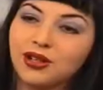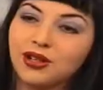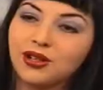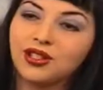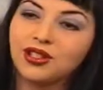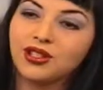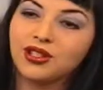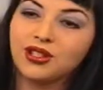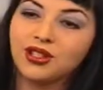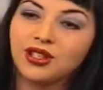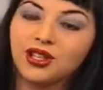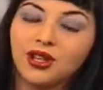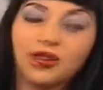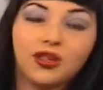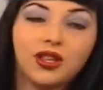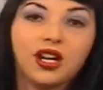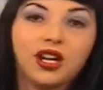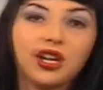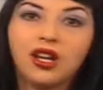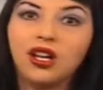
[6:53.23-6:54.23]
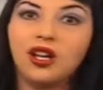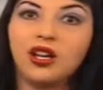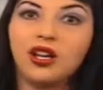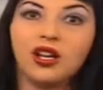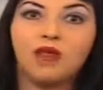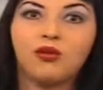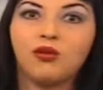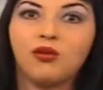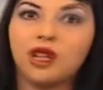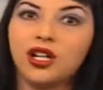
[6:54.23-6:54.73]
So then I'll want to do it and
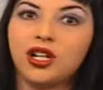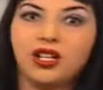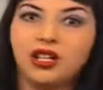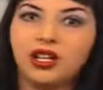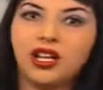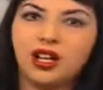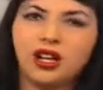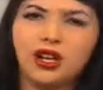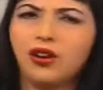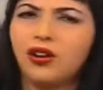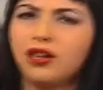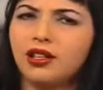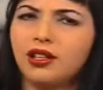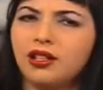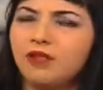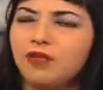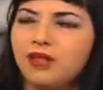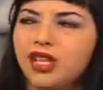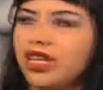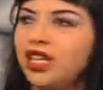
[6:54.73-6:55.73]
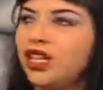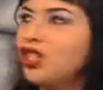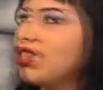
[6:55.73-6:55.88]
I'll go on a little binge.